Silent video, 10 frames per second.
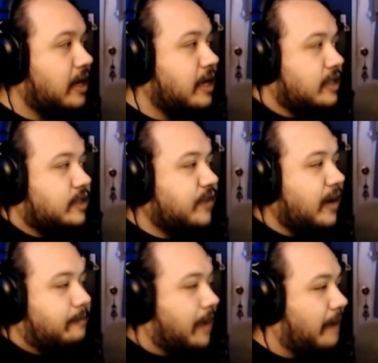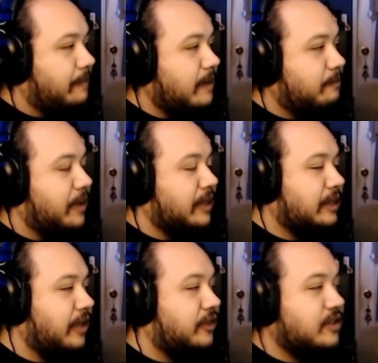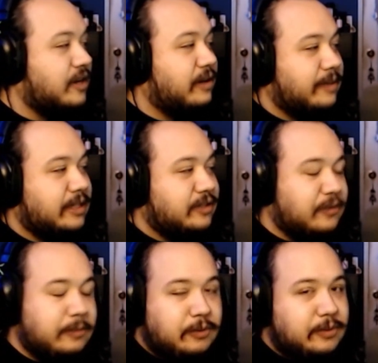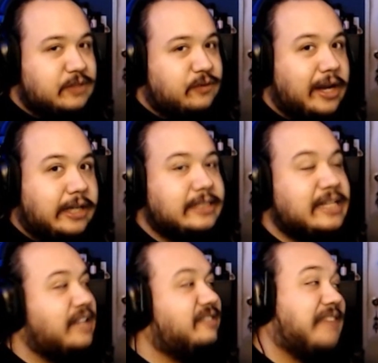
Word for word: It's very poppy, but the other song I recommended from her was Frankenstein.